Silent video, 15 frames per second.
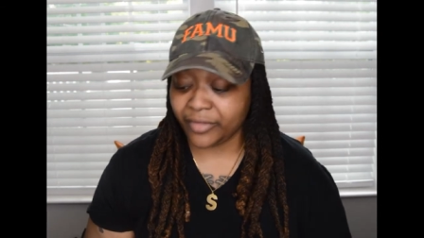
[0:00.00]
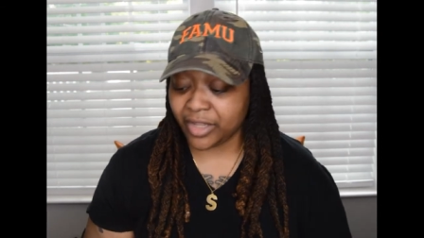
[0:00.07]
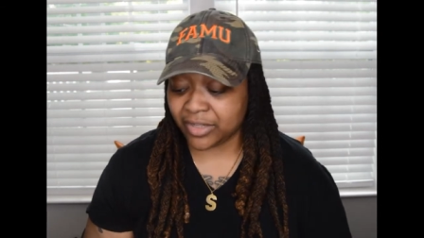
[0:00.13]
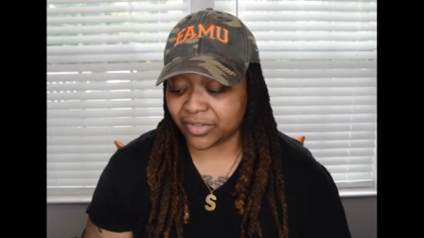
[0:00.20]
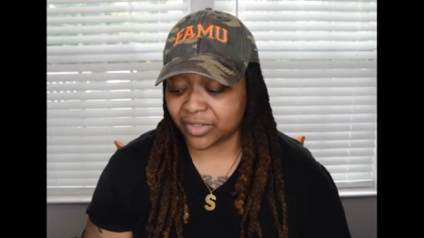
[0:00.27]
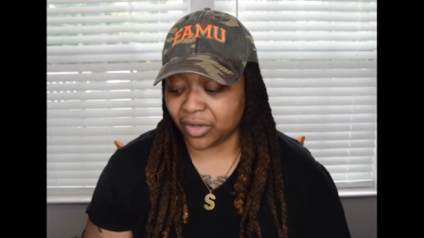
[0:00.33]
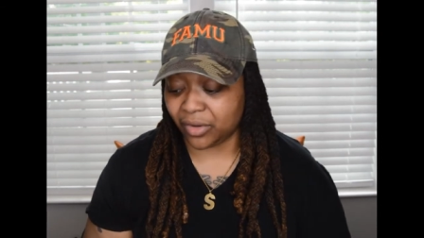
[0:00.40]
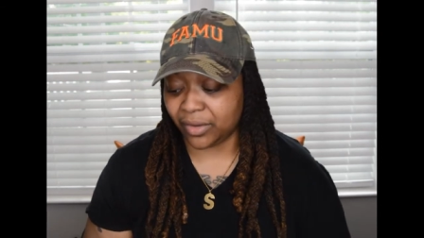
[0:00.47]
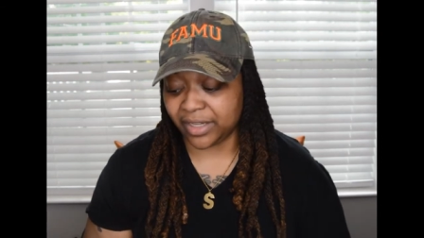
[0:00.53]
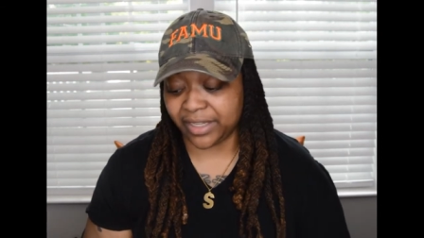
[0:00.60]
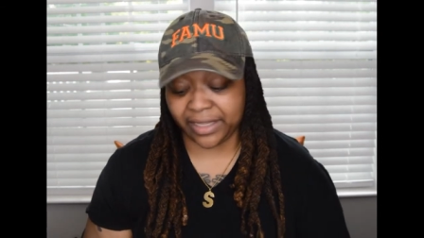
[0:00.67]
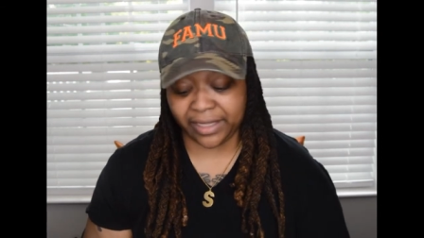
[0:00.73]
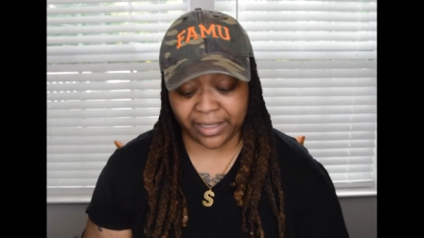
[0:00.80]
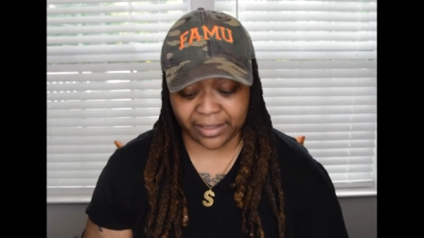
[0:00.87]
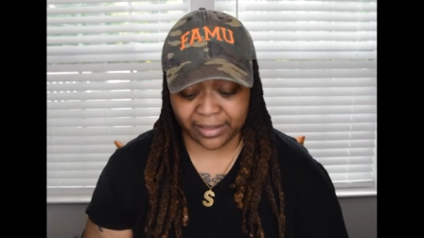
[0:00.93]
So
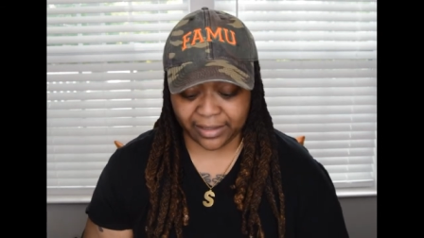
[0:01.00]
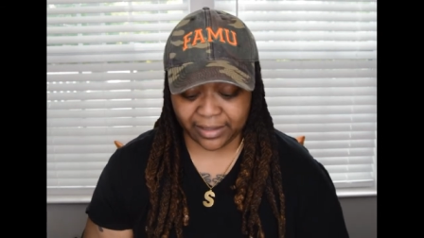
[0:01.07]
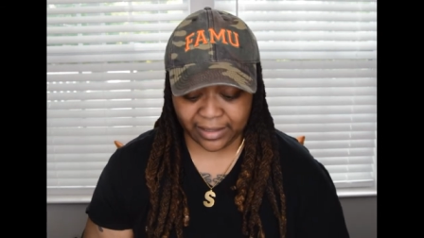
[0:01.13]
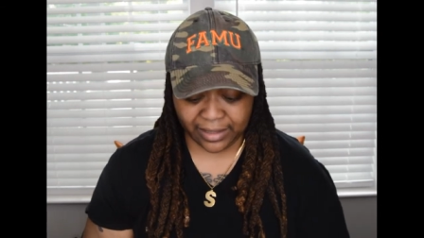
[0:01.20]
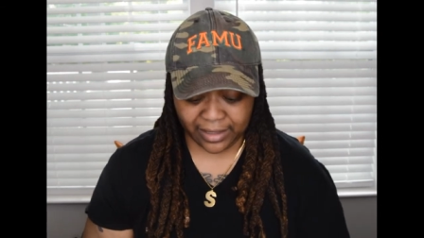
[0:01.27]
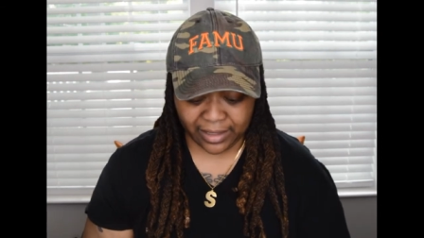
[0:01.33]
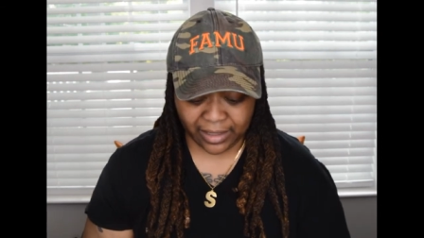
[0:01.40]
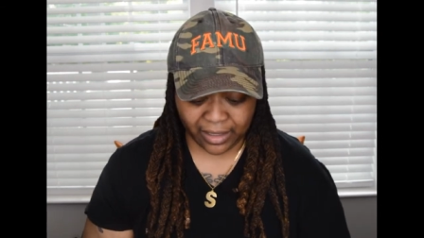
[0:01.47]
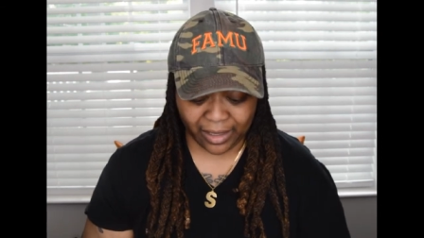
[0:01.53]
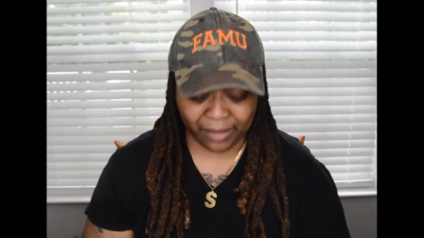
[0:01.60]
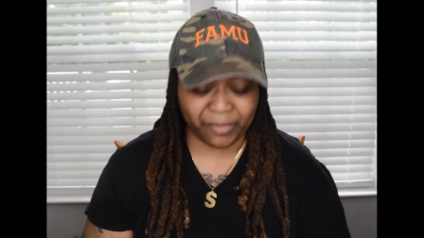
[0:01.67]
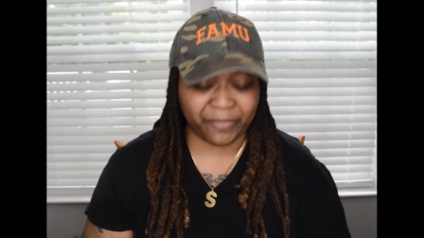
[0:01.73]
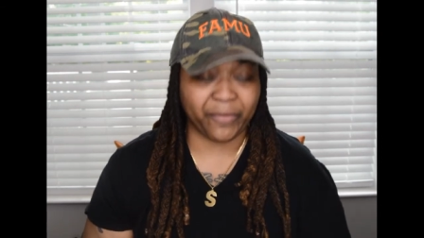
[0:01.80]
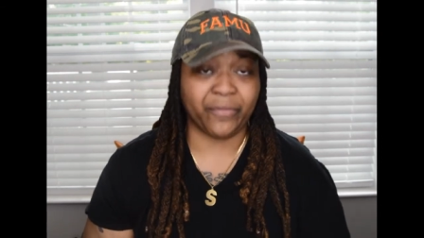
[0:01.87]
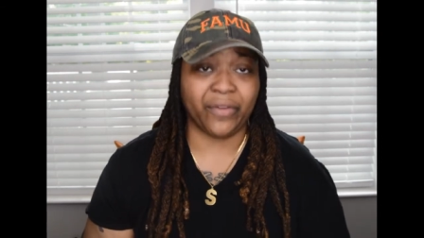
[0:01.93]
again,
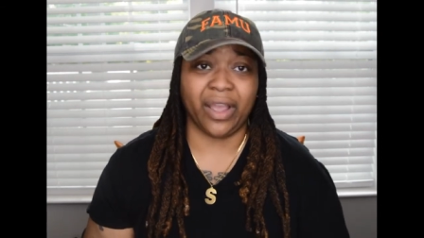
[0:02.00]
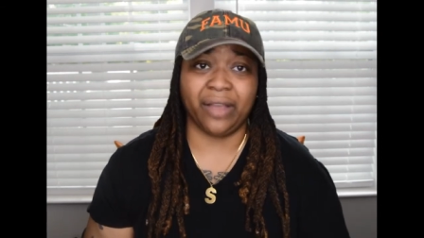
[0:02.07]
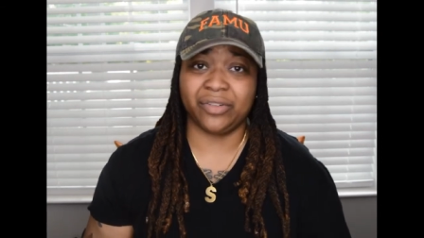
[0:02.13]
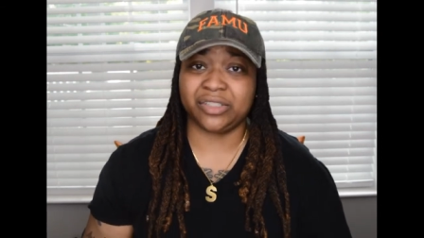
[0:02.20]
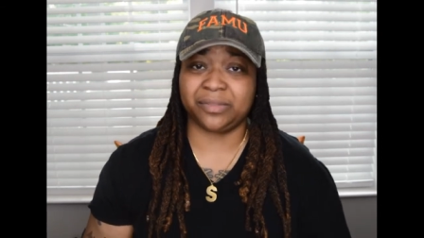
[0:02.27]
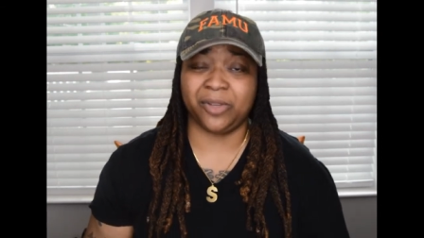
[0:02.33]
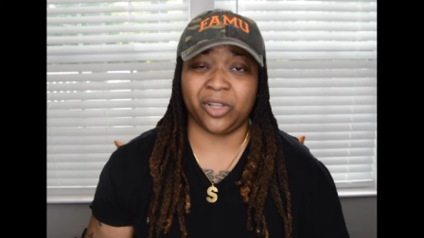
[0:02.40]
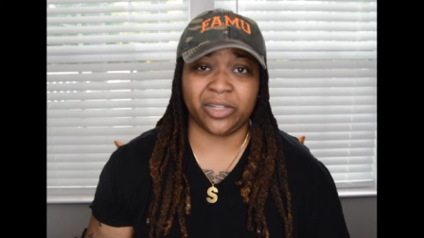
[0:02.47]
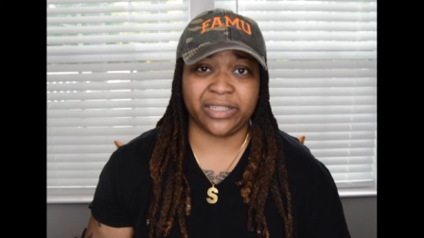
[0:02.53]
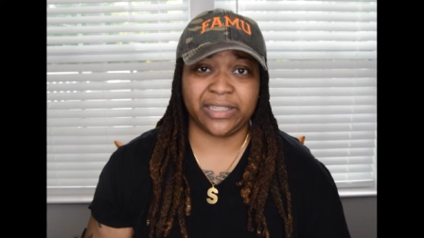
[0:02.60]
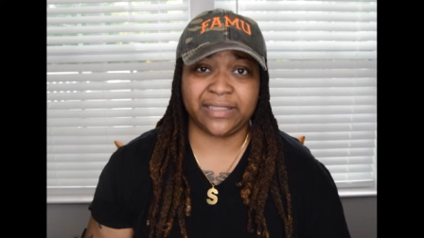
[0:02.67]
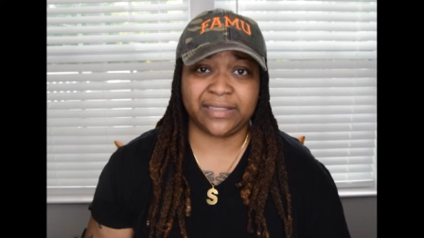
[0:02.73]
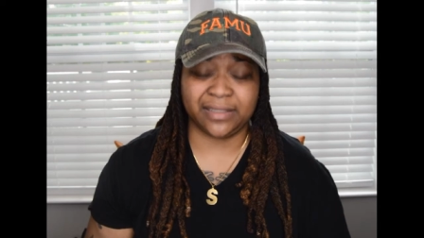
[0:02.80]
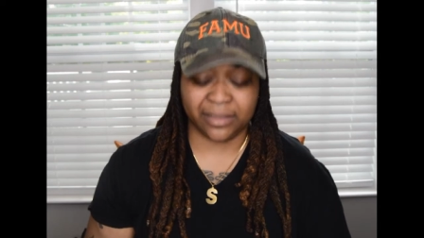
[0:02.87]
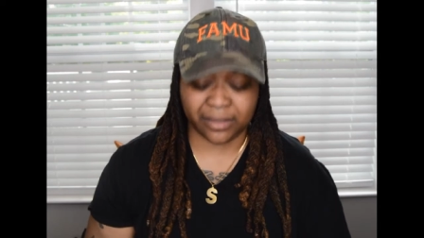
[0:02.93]
if you've ever smelled
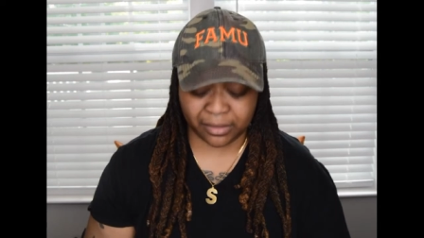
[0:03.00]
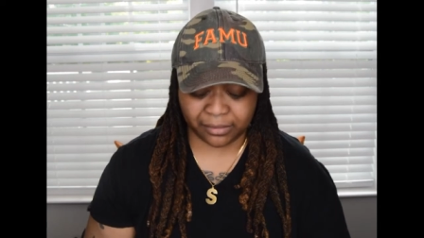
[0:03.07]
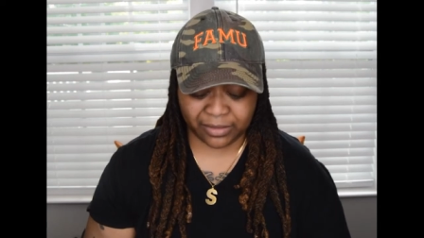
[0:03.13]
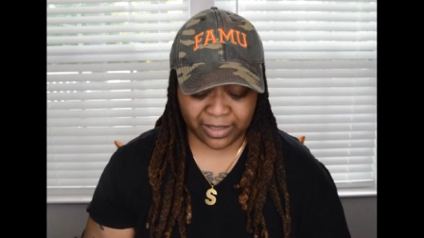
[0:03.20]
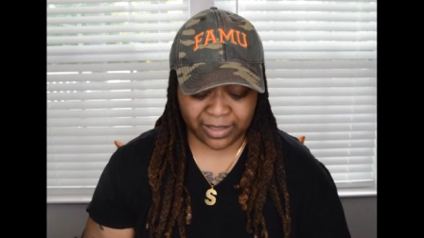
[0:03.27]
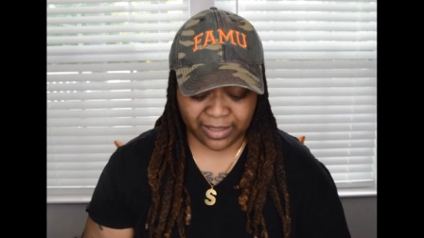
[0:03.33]
Elysium,